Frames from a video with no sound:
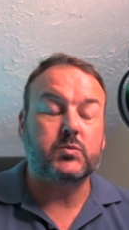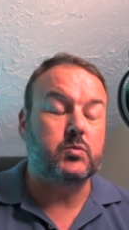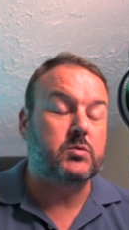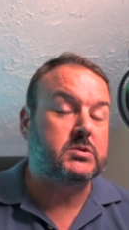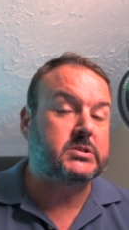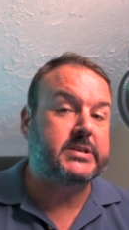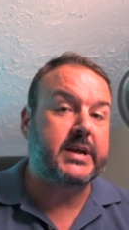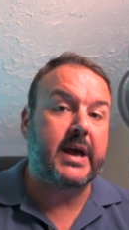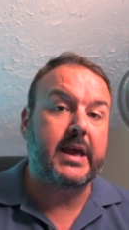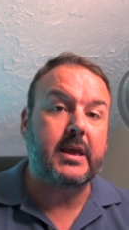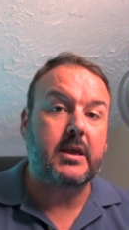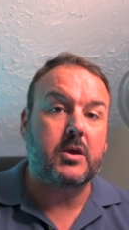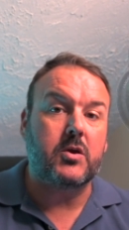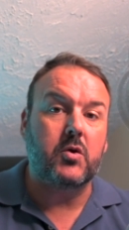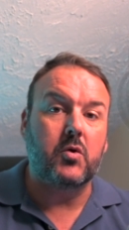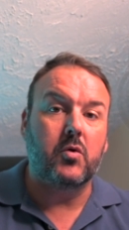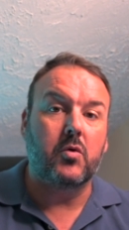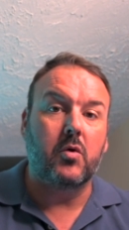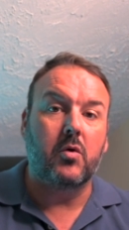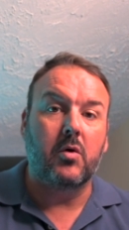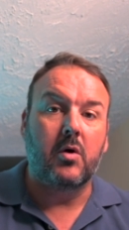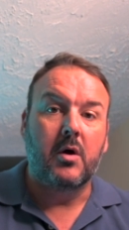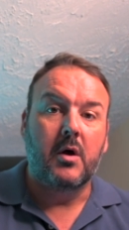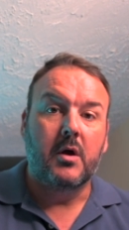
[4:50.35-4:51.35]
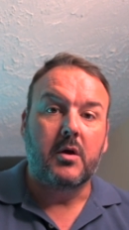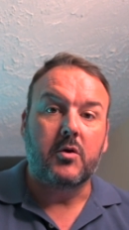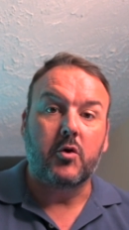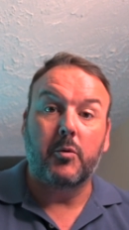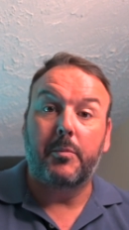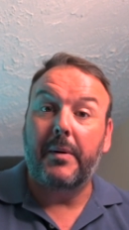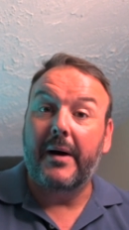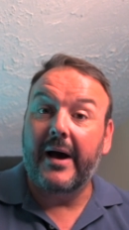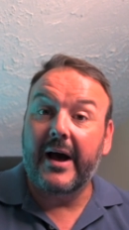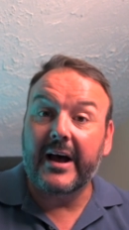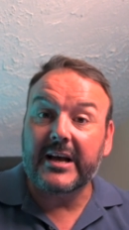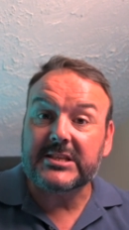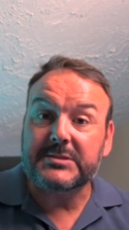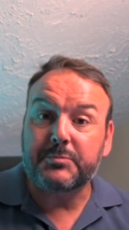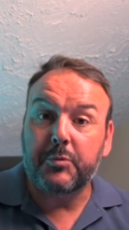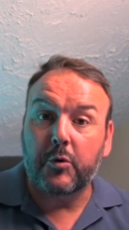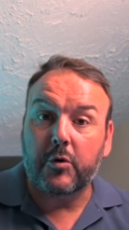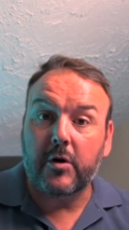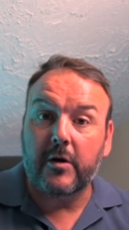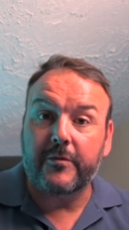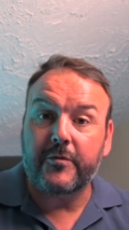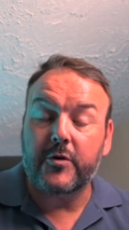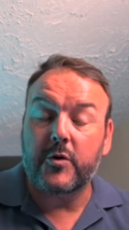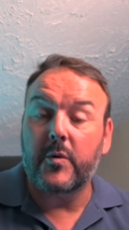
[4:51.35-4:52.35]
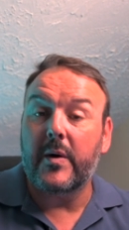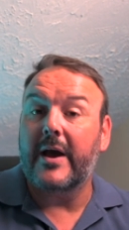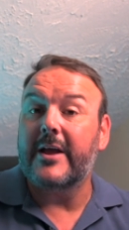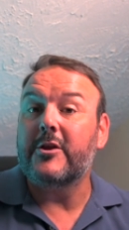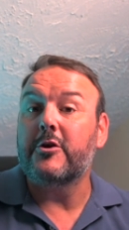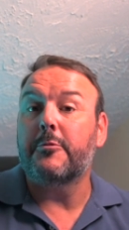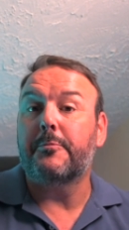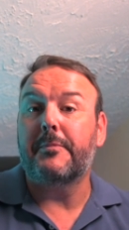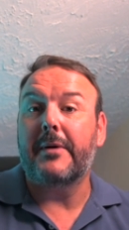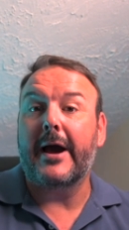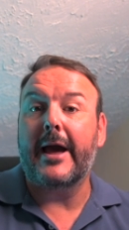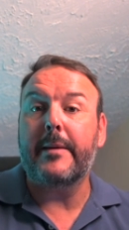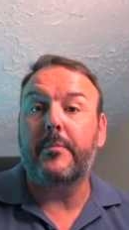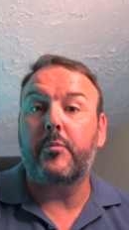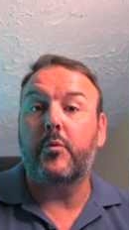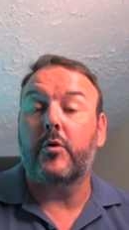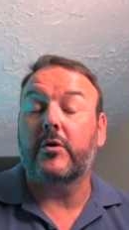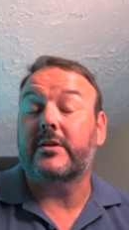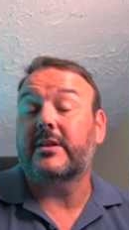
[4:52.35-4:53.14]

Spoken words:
will take your passport off you and your paperwork.